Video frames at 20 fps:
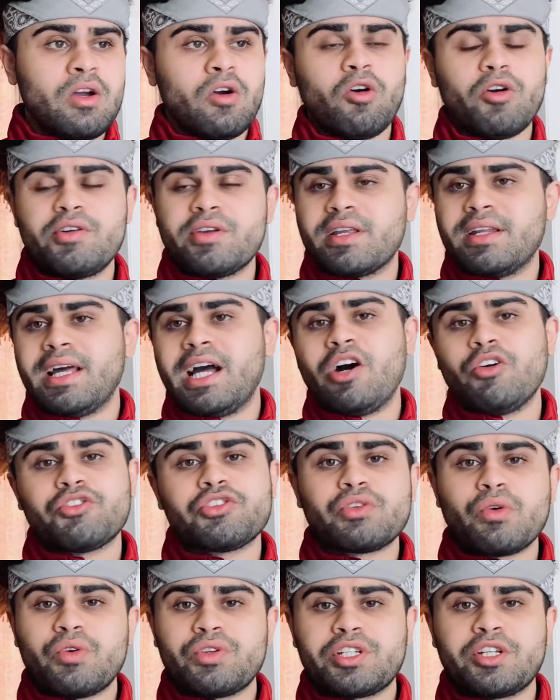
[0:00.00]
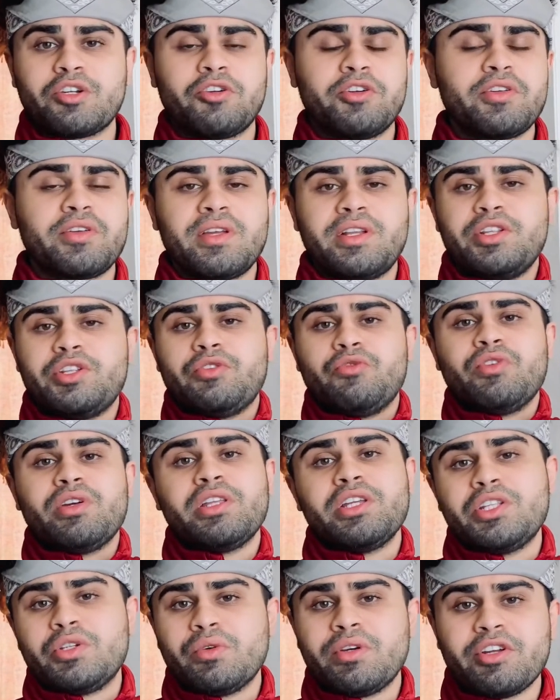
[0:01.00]
or you can outsource it, or you can
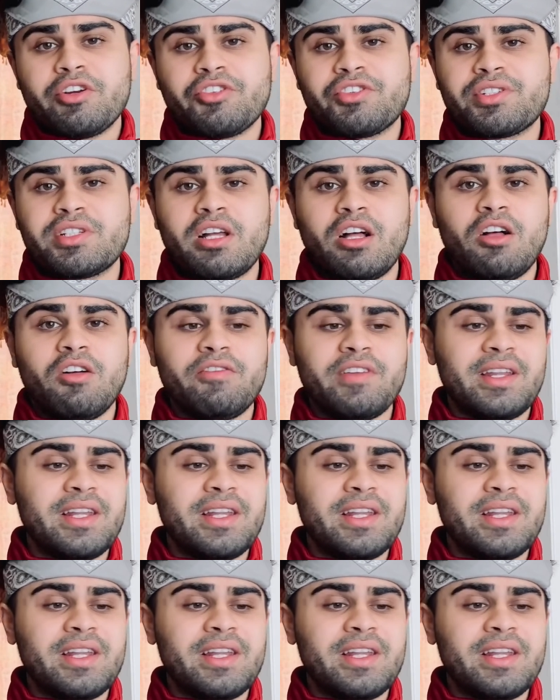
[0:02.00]
really do it yourself.